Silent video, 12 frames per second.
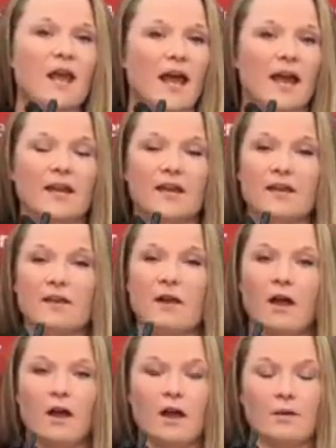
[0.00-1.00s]
and in
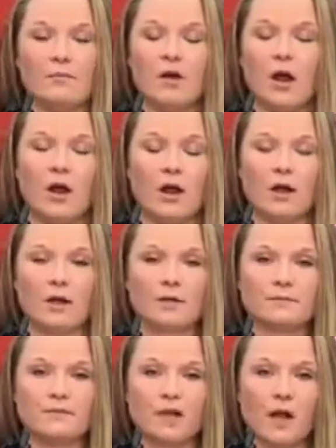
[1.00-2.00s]
um,
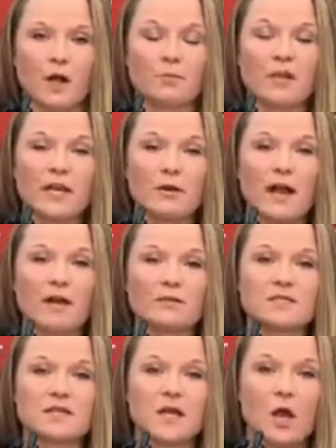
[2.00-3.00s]
our, our
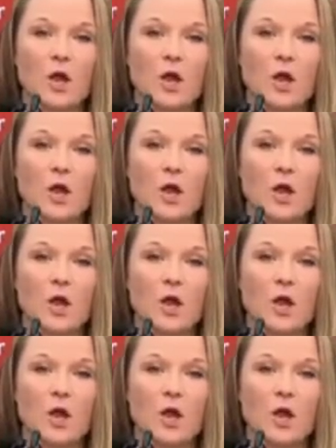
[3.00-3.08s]
playgrounds,